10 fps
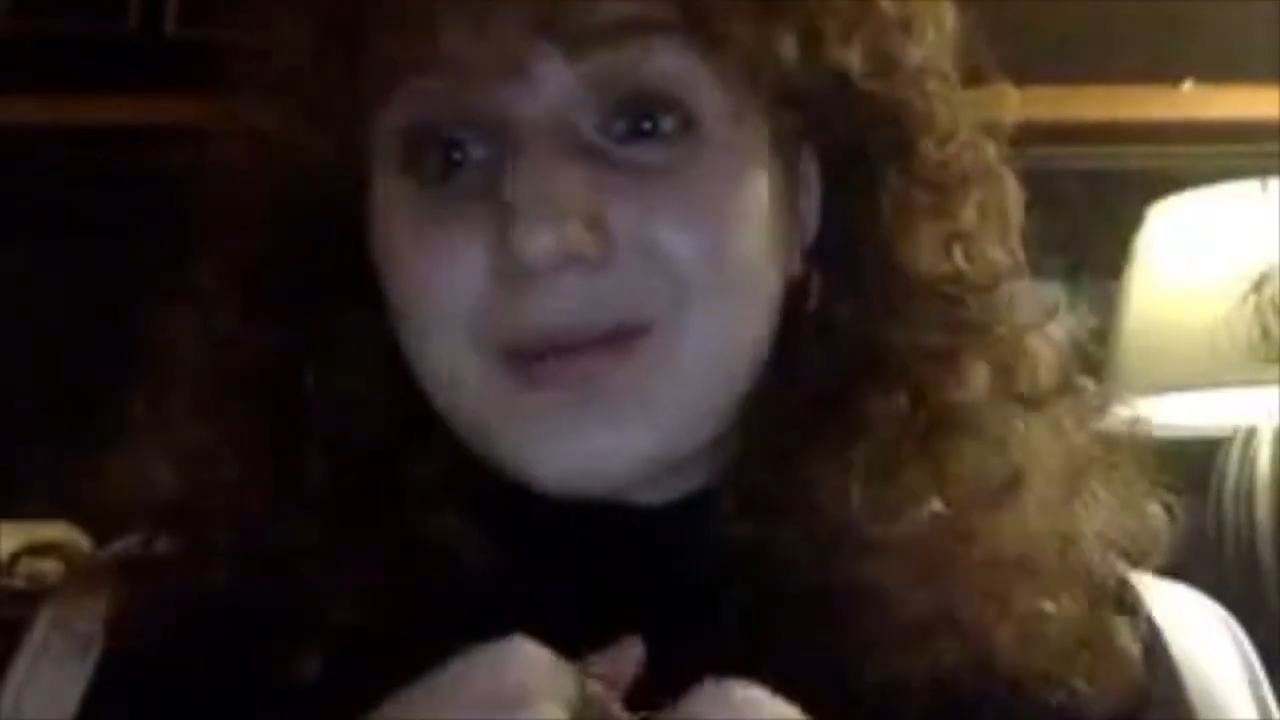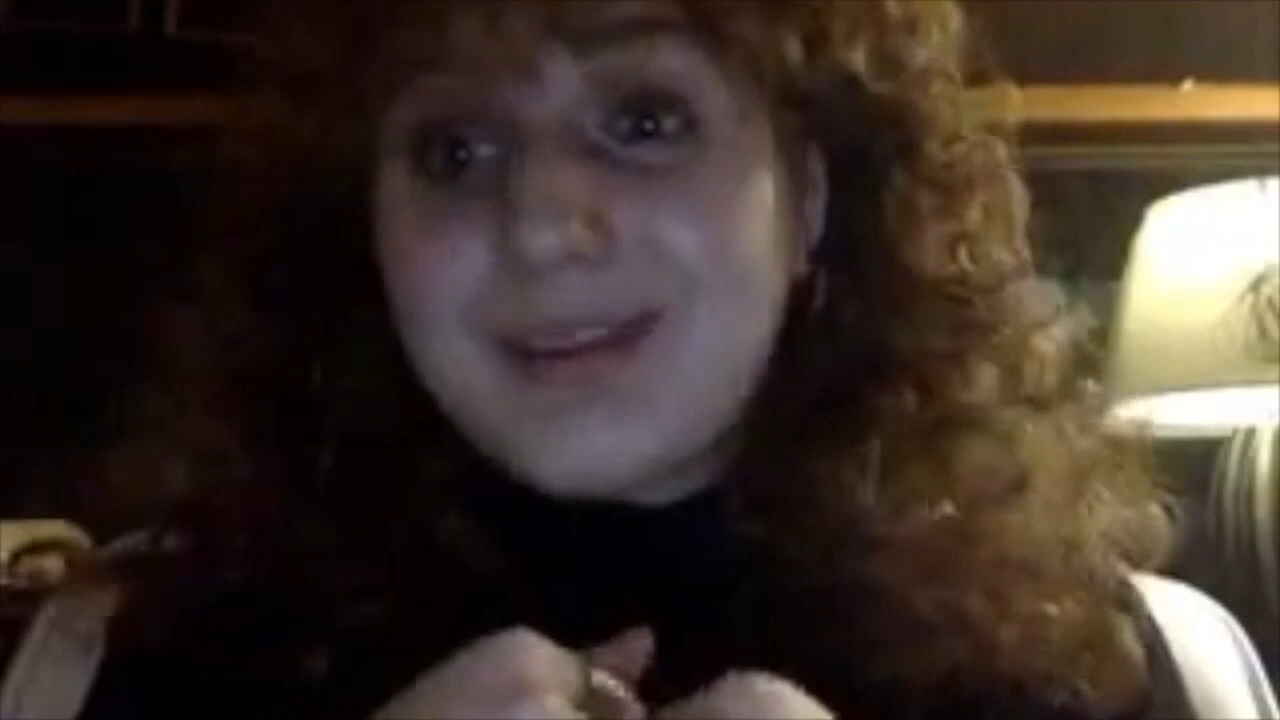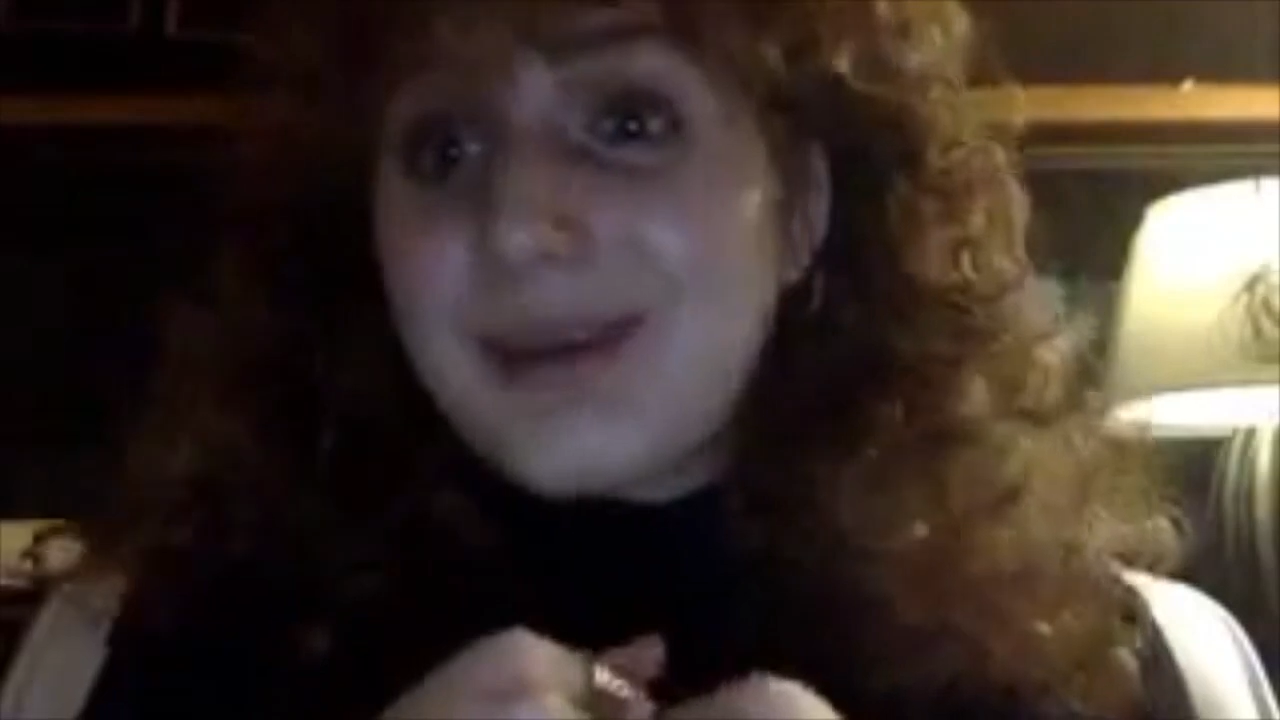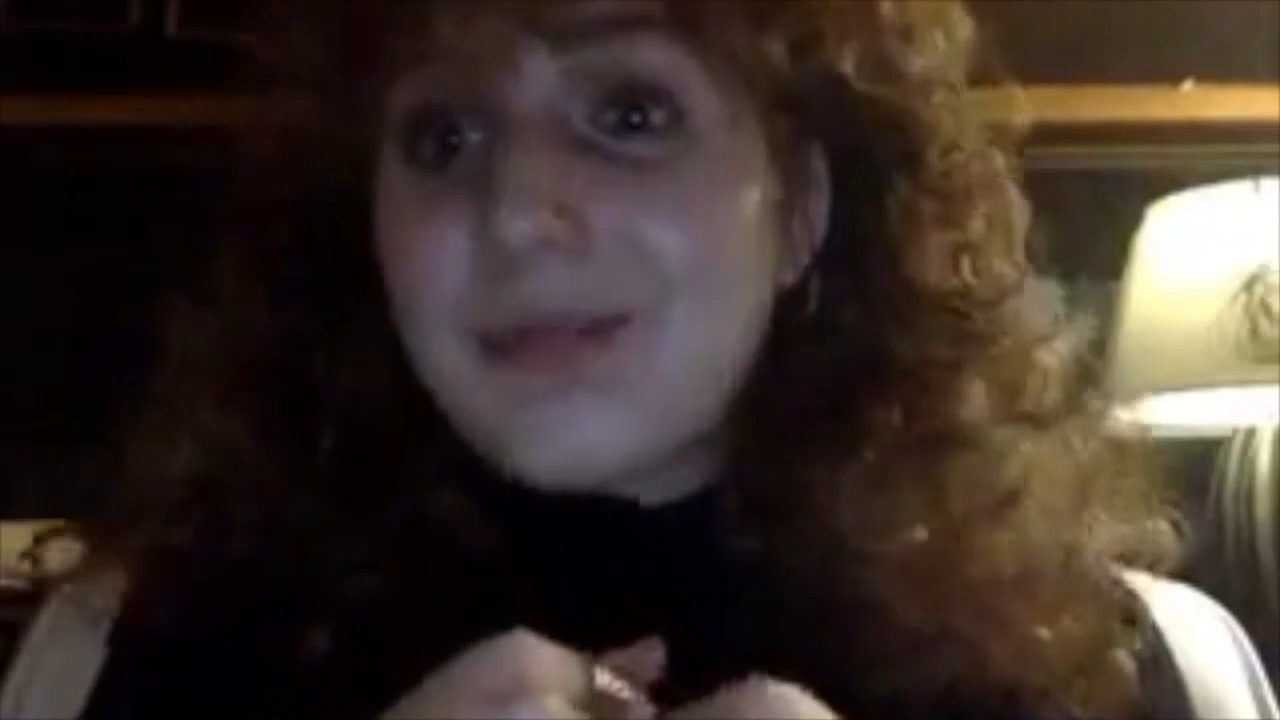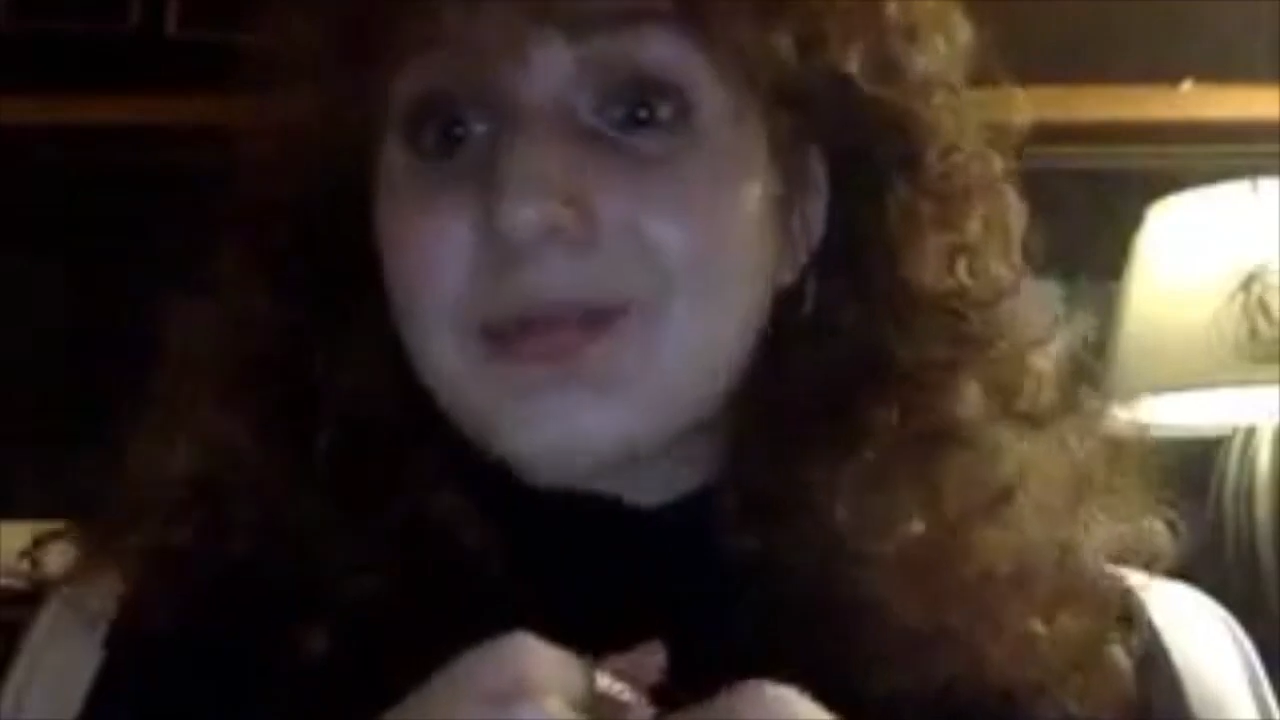
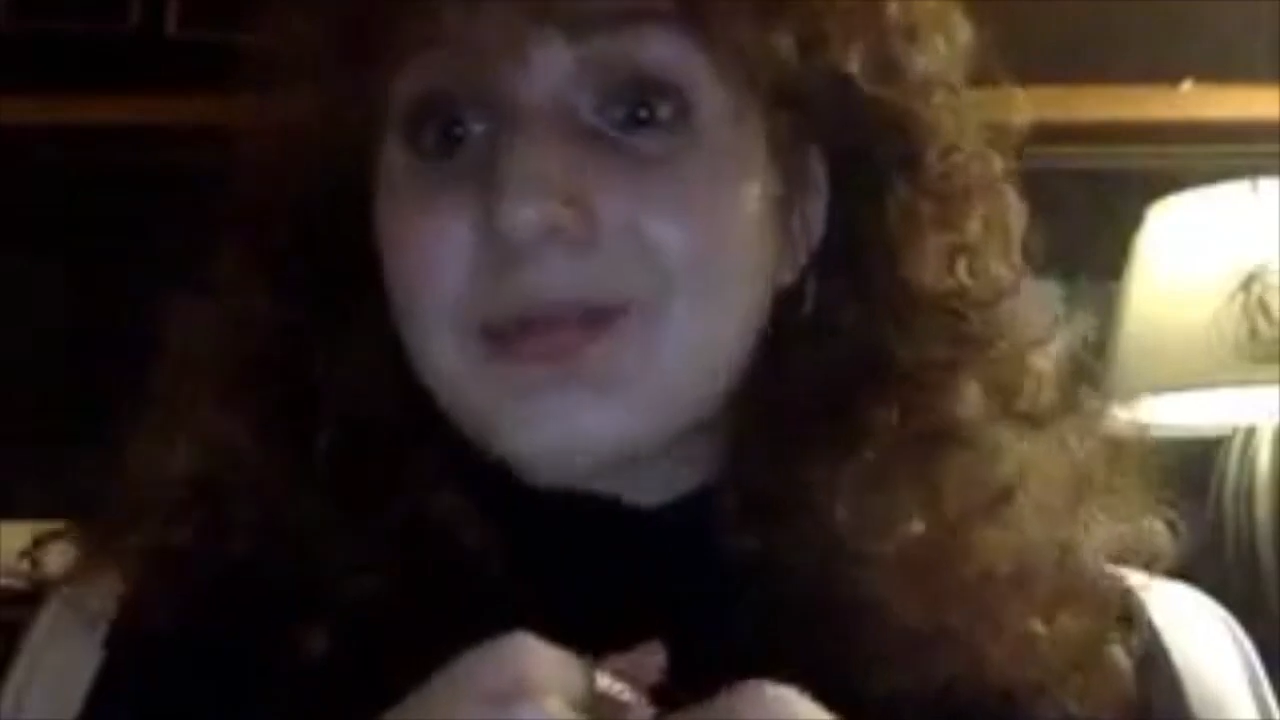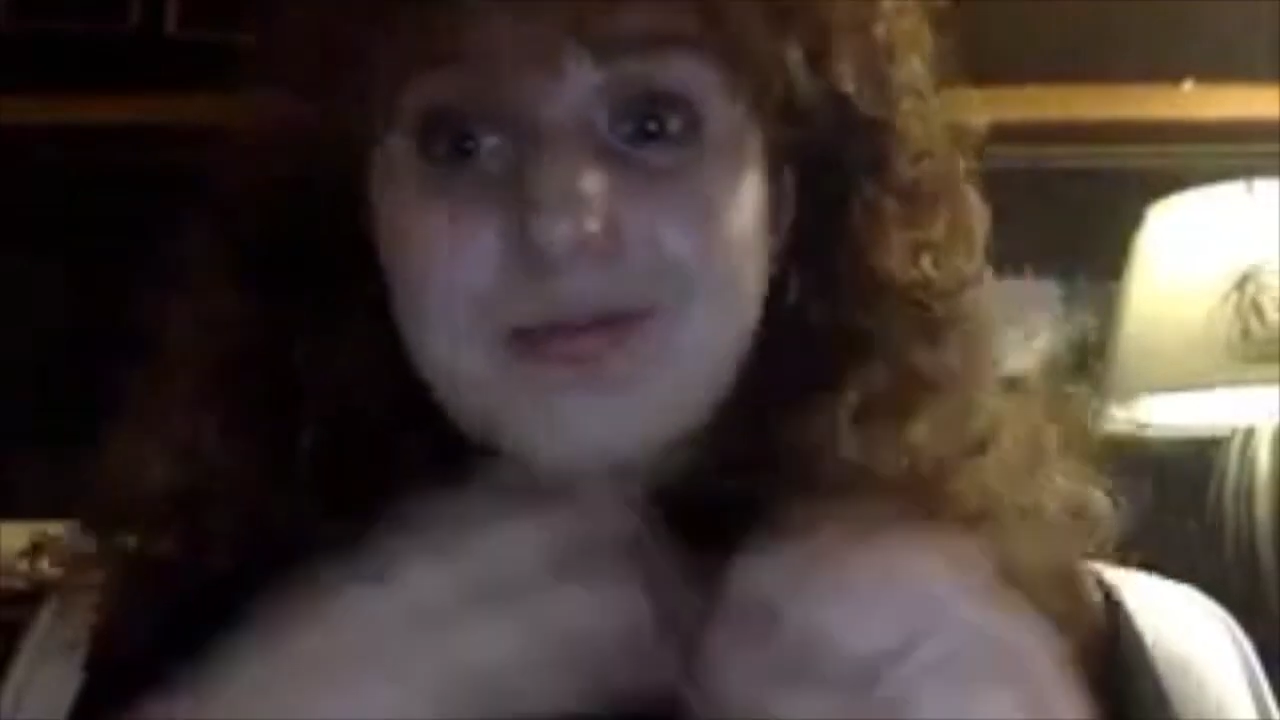think was